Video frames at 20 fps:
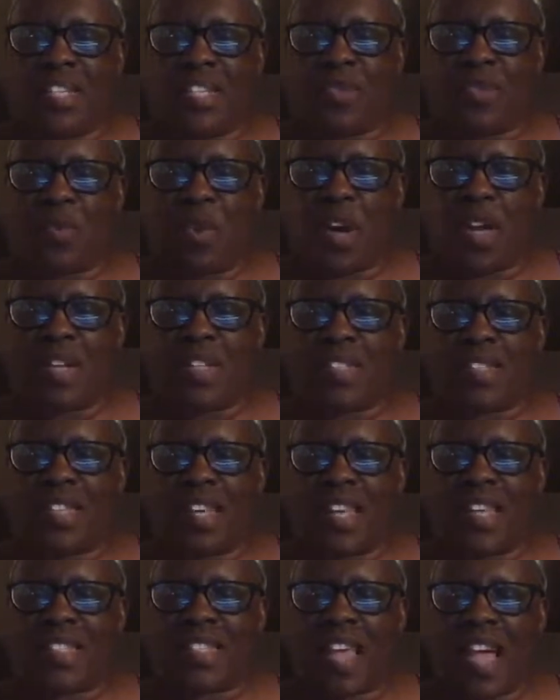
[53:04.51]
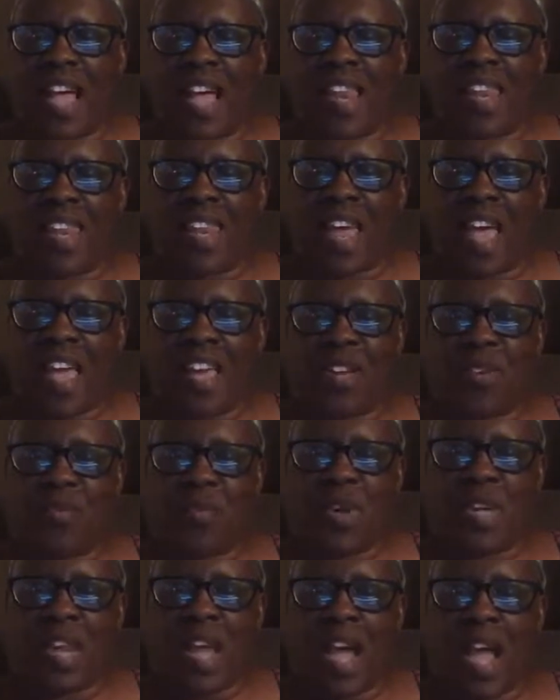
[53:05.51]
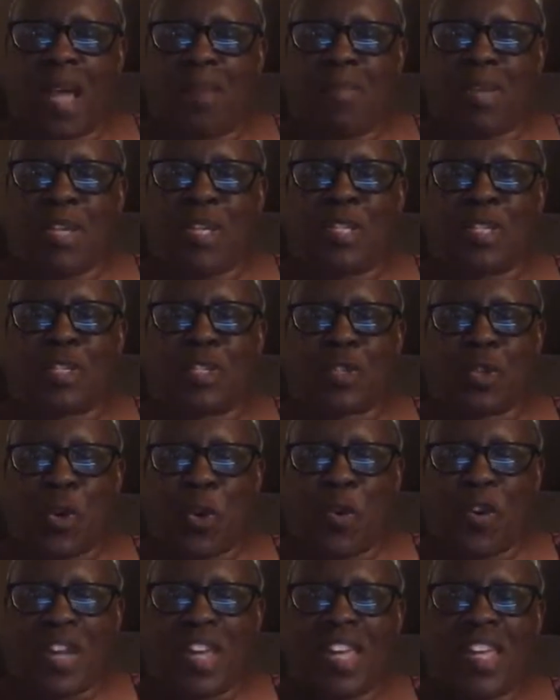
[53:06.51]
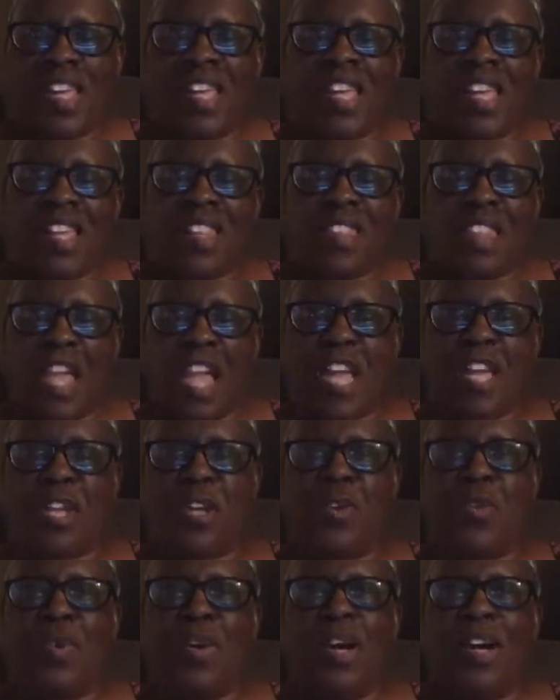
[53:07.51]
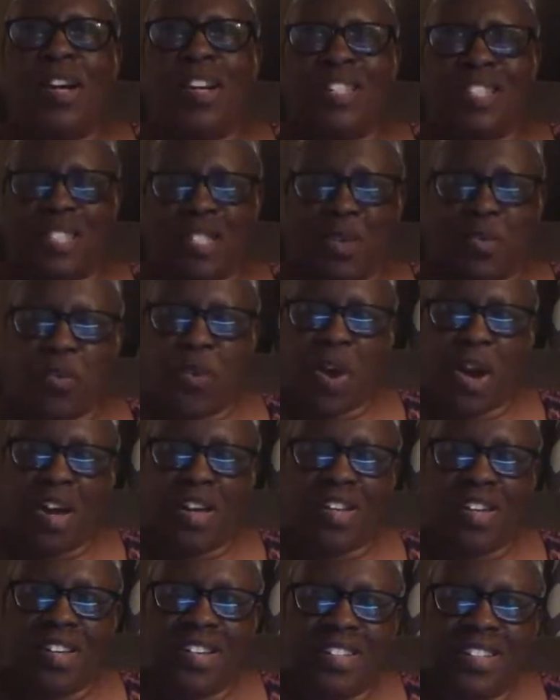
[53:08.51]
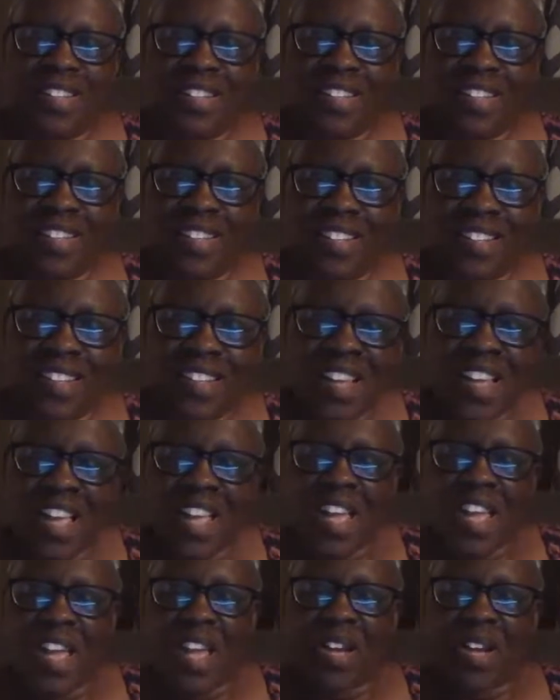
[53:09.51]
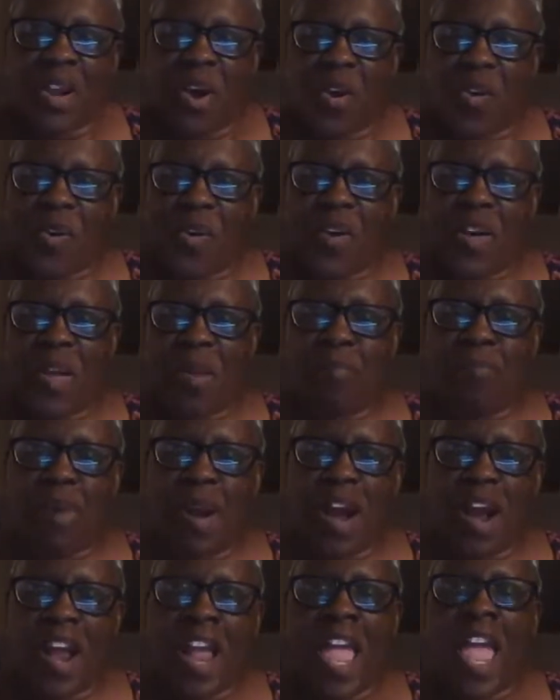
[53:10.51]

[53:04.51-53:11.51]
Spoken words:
Shawana says, I like when I'm in this story. Thank you, Shawana. Coco Empire.